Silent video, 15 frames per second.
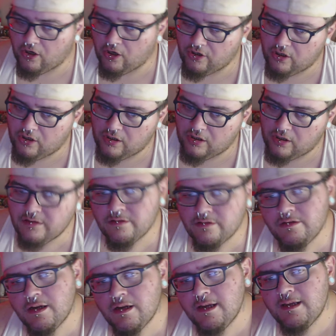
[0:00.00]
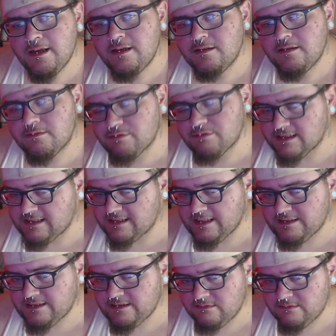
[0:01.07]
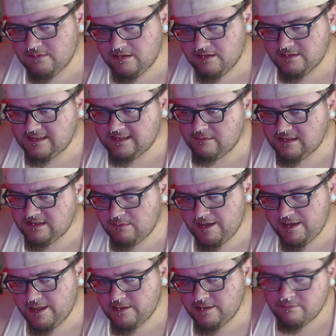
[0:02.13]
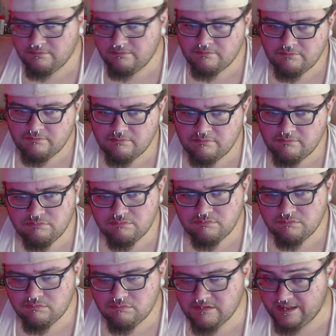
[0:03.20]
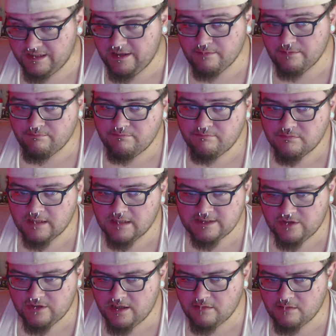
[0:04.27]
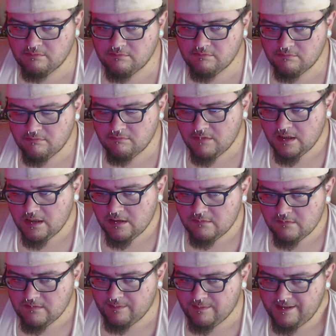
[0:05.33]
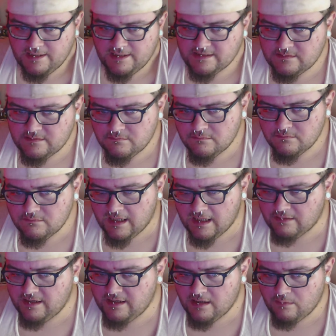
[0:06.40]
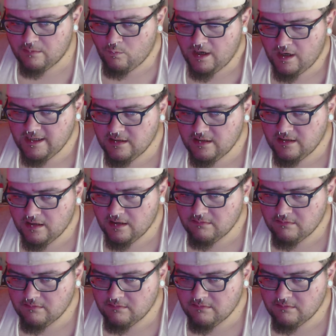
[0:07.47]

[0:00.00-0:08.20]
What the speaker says: Because I always say, what's up, my nigga? To them. Like, straight up. They're my niggas. I don't care, I'm white. And it's just a word.